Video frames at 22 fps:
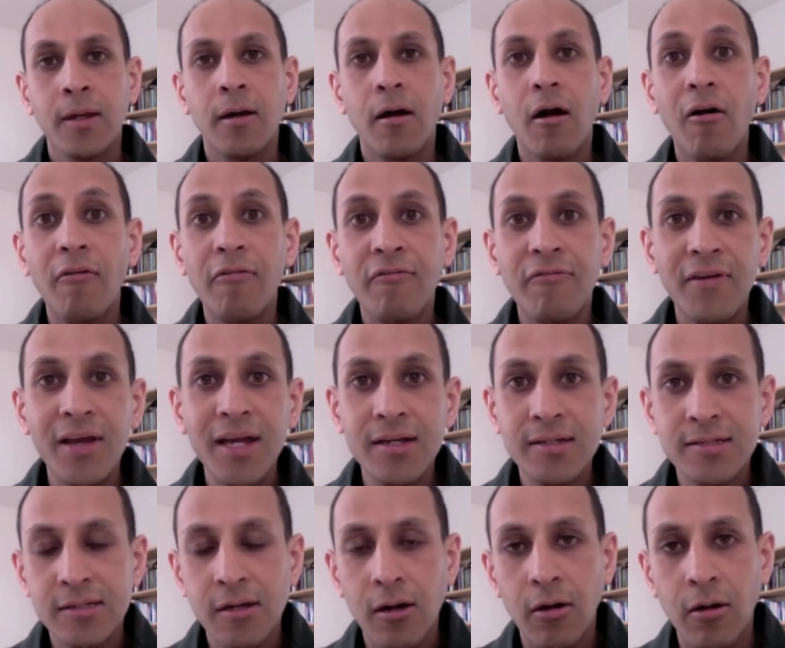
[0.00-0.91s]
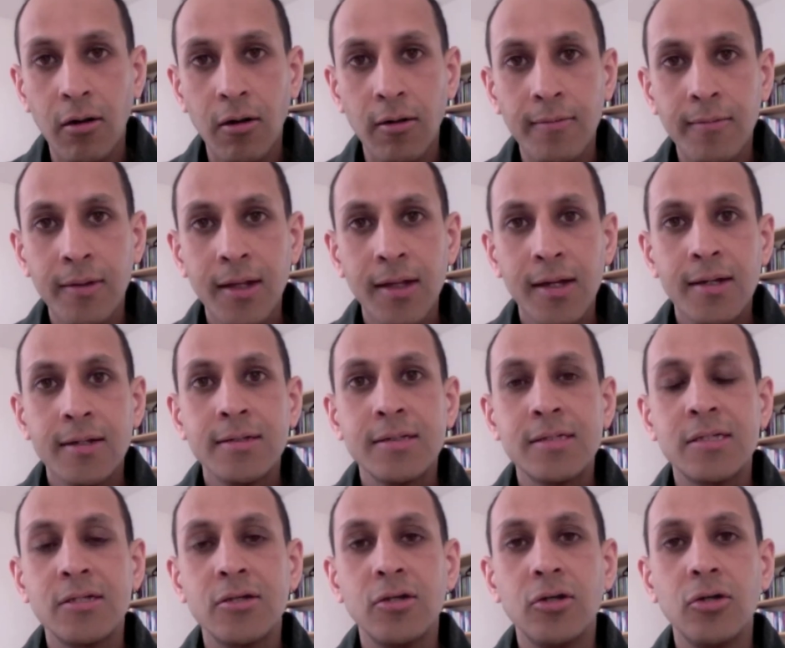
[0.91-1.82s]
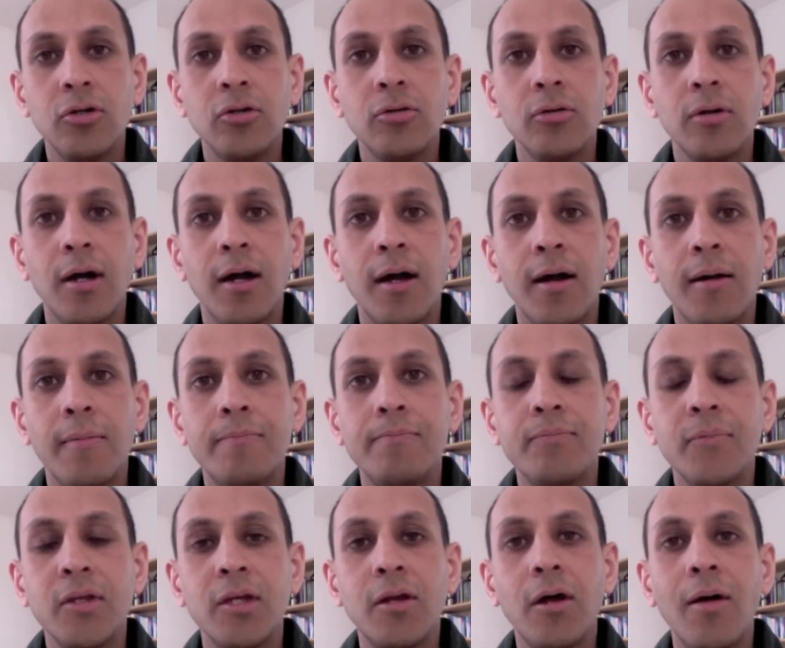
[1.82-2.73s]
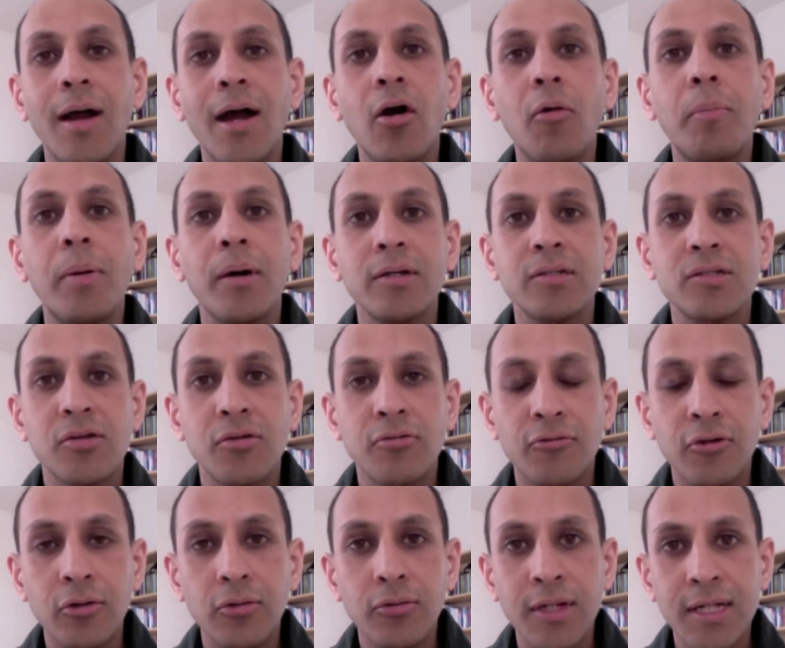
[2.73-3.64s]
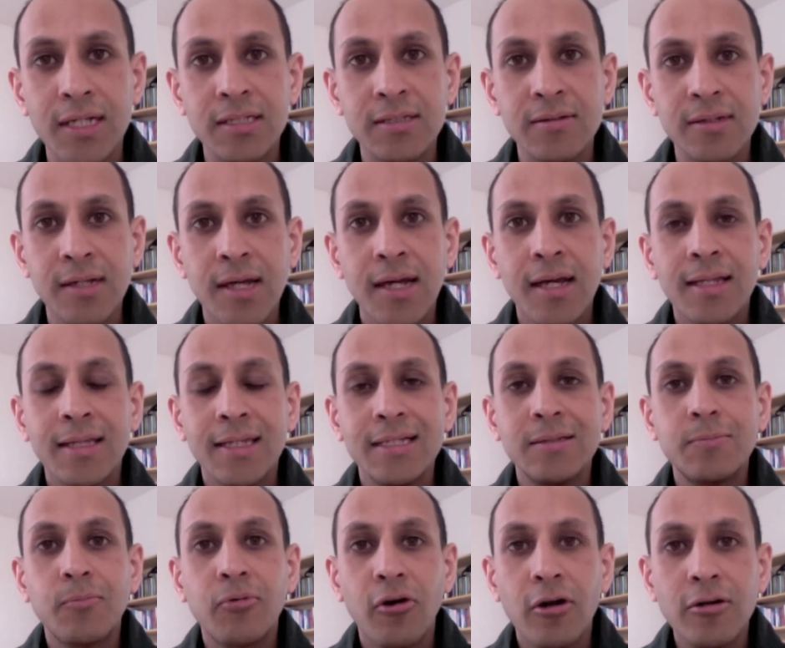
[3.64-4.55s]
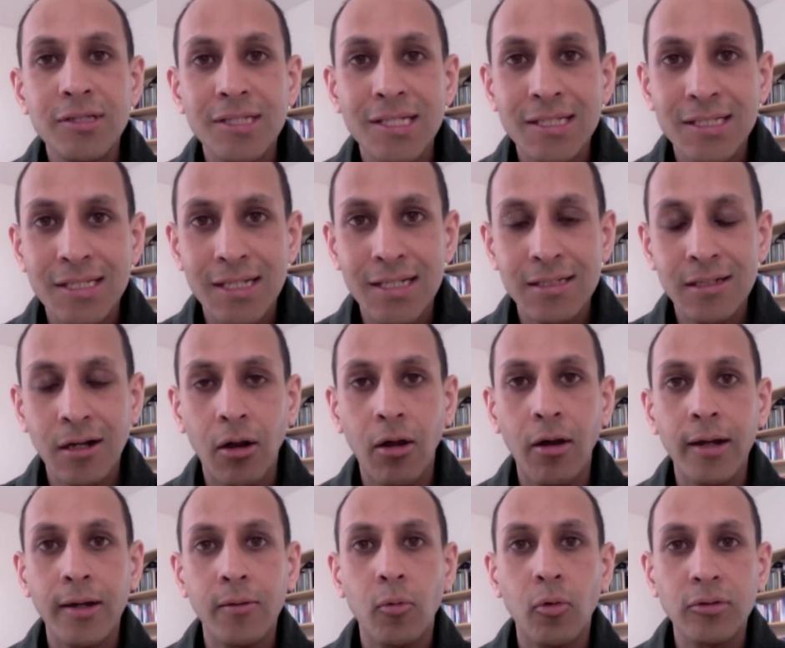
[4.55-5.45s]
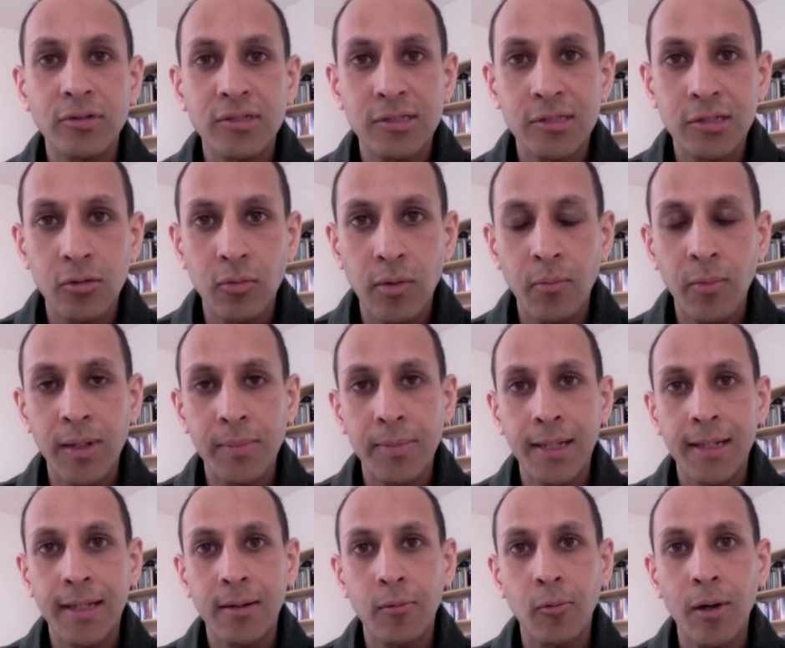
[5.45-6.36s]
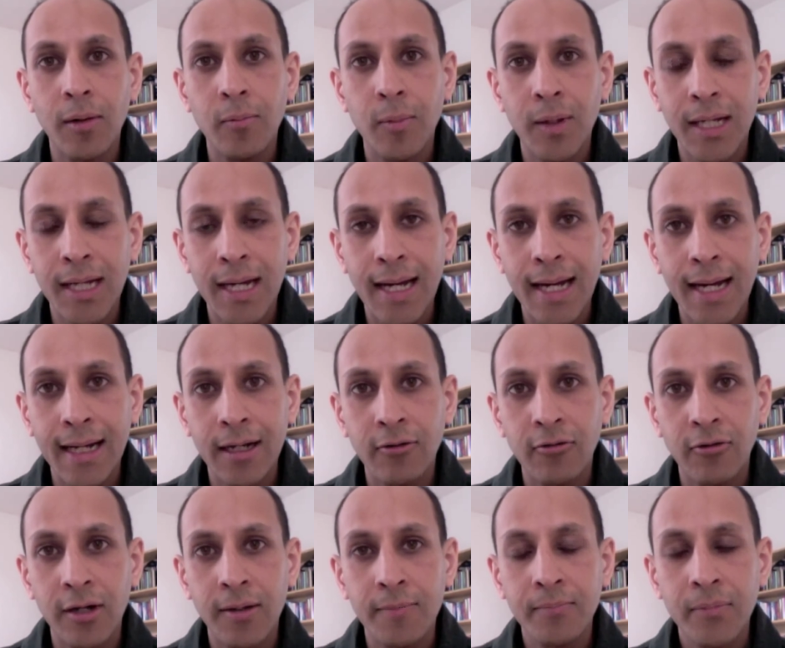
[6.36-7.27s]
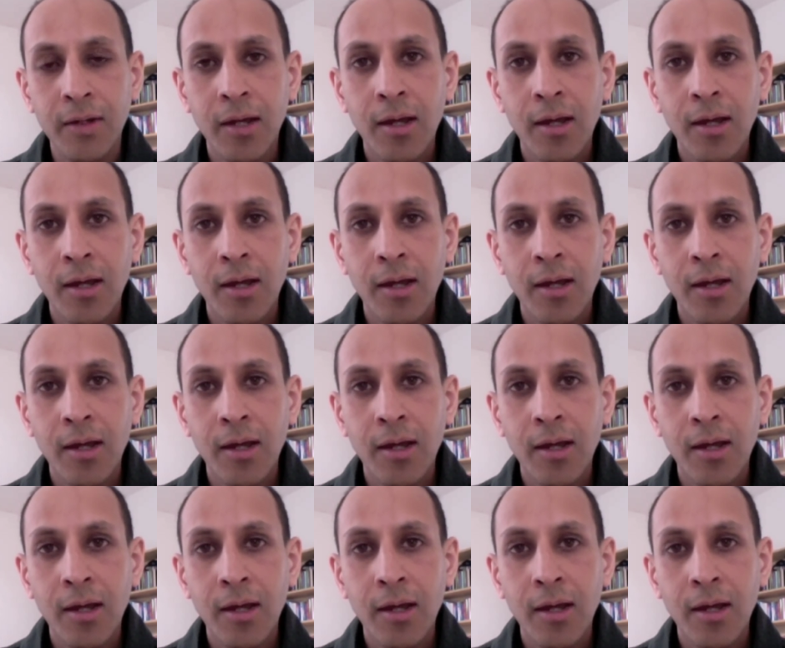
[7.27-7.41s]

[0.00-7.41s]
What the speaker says: our fierce heart, to help us through these processes, like what to do when we get angry.